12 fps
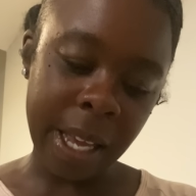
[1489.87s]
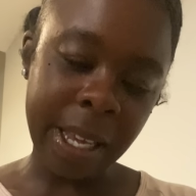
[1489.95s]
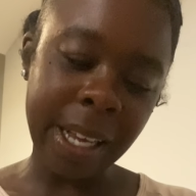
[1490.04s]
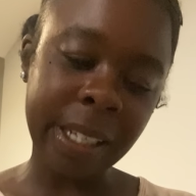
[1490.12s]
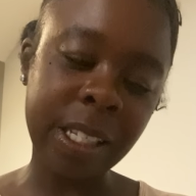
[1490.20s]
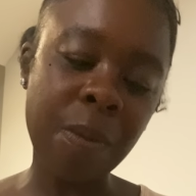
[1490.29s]

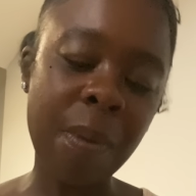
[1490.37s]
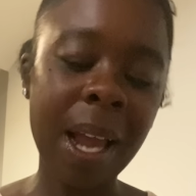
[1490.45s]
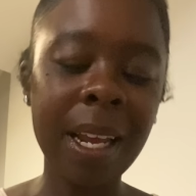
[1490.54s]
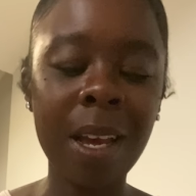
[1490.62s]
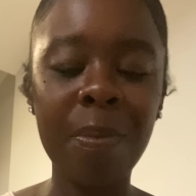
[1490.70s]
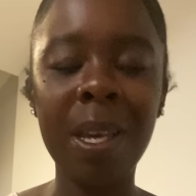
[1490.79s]
yeah
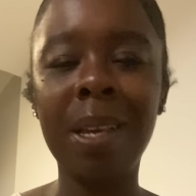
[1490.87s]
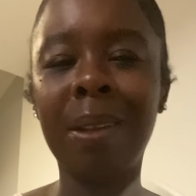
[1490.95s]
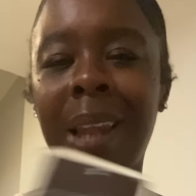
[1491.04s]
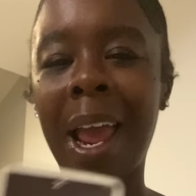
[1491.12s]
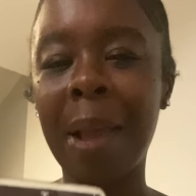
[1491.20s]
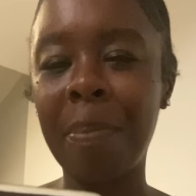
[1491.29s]
somebody could be
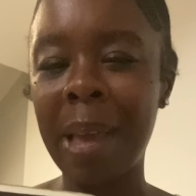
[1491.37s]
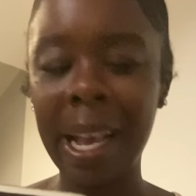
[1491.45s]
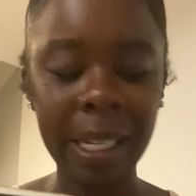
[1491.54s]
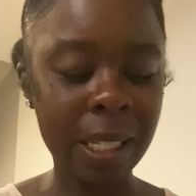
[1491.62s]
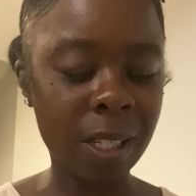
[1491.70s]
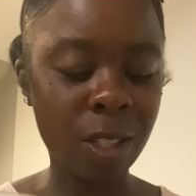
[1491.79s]
like
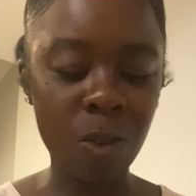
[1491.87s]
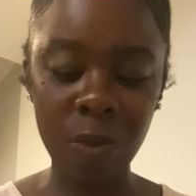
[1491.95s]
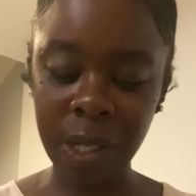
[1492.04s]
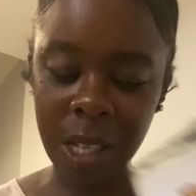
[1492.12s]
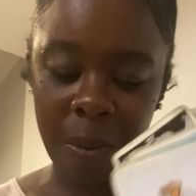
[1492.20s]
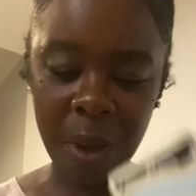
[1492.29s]
passing soon
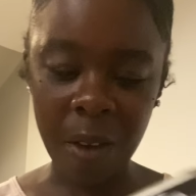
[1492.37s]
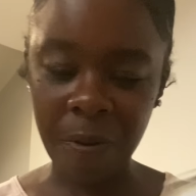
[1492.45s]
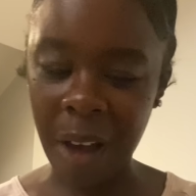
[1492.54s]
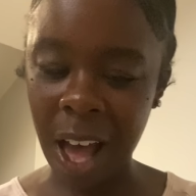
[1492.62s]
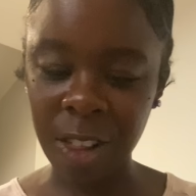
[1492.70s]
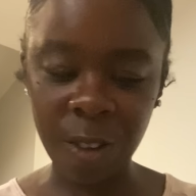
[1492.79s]
this could be a
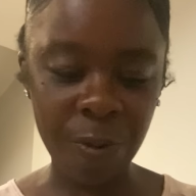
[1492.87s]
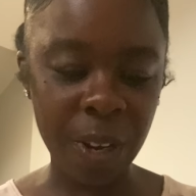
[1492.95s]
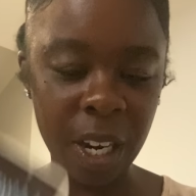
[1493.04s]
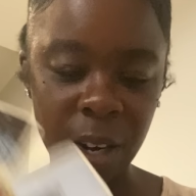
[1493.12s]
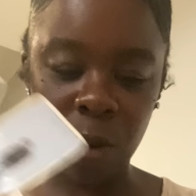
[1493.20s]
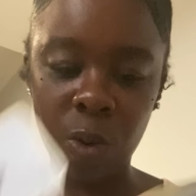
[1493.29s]
father
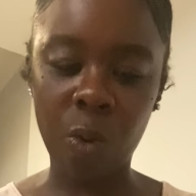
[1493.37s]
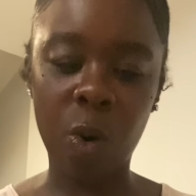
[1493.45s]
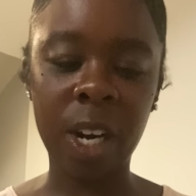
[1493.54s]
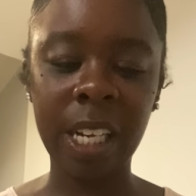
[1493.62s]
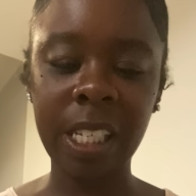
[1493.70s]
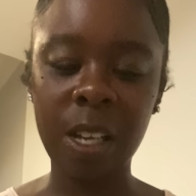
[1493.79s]
figure
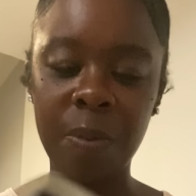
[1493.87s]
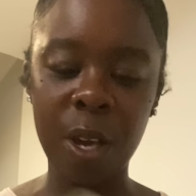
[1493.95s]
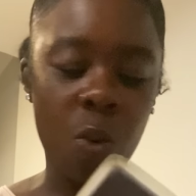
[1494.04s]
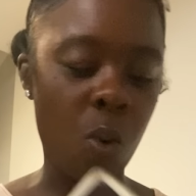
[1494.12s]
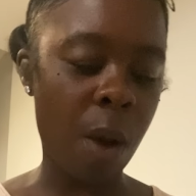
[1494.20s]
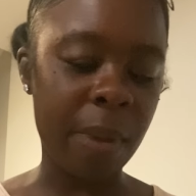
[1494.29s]
or this could be a
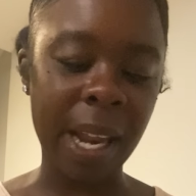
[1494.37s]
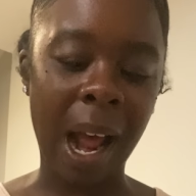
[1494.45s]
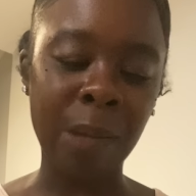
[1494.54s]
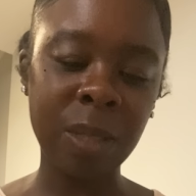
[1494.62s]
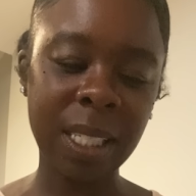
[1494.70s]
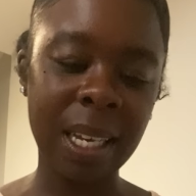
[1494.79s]
woman
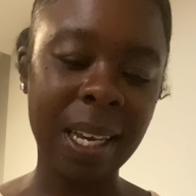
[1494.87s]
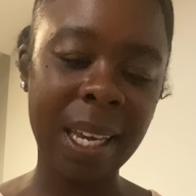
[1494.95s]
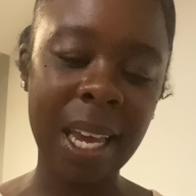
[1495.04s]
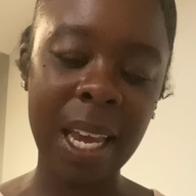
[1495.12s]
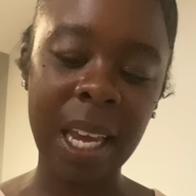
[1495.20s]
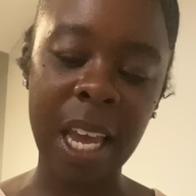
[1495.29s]
i'm seeing
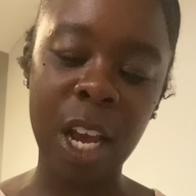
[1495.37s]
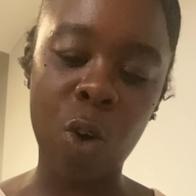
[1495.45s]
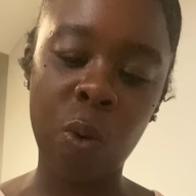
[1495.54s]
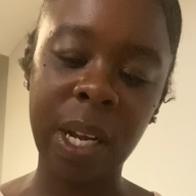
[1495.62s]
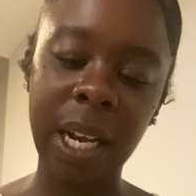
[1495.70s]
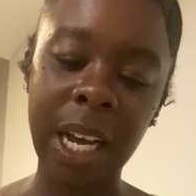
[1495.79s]
king and
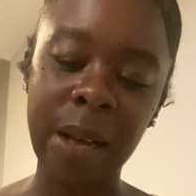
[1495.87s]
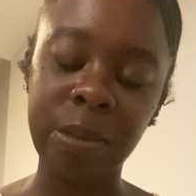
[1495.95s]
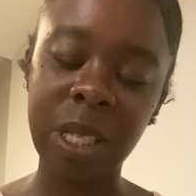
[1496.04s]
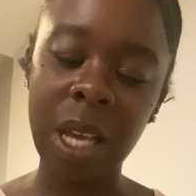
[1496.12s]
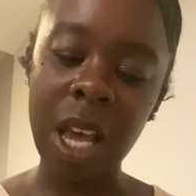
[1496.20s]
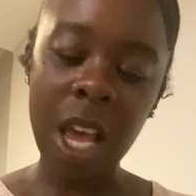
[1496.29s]
queen of
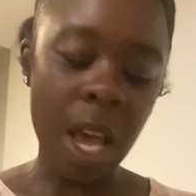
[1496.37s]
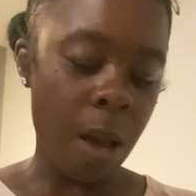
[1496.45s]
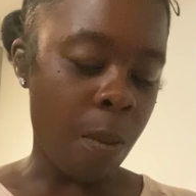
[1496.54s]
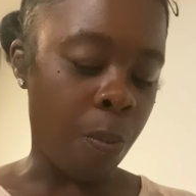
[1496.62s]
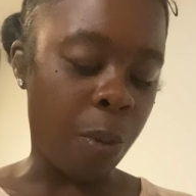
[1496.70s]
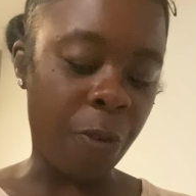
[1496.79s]
cups
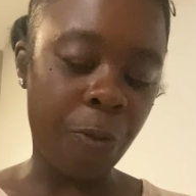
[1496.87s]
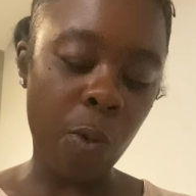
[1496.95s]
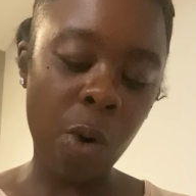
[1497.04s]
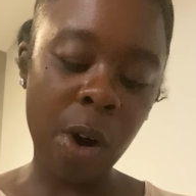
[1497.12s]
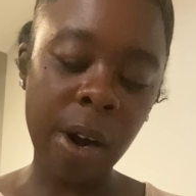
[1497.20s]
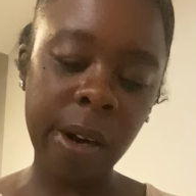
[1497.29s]

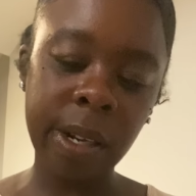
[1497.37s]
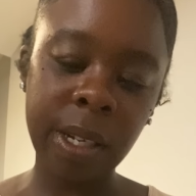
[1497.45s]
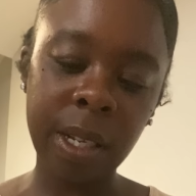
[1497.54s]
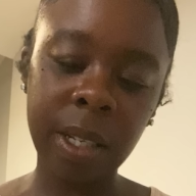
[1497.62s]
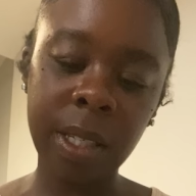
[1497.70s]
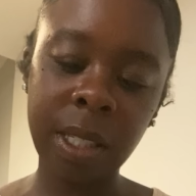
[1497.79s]
before
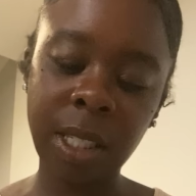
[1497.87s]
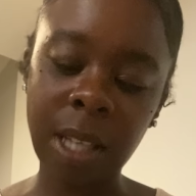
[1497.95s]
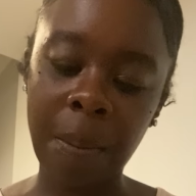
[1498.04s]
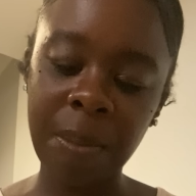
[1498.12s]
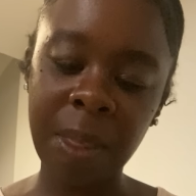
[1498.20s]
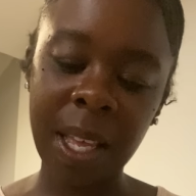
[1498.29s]

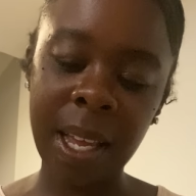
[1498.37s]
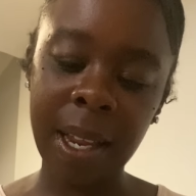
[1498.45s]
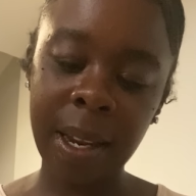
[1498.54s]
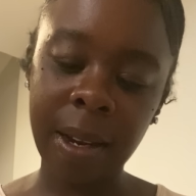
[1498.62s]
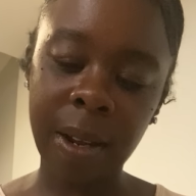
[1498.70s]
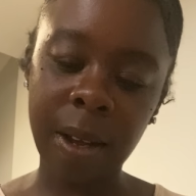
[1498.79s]

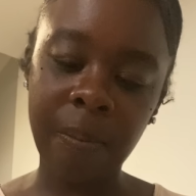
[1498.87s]
something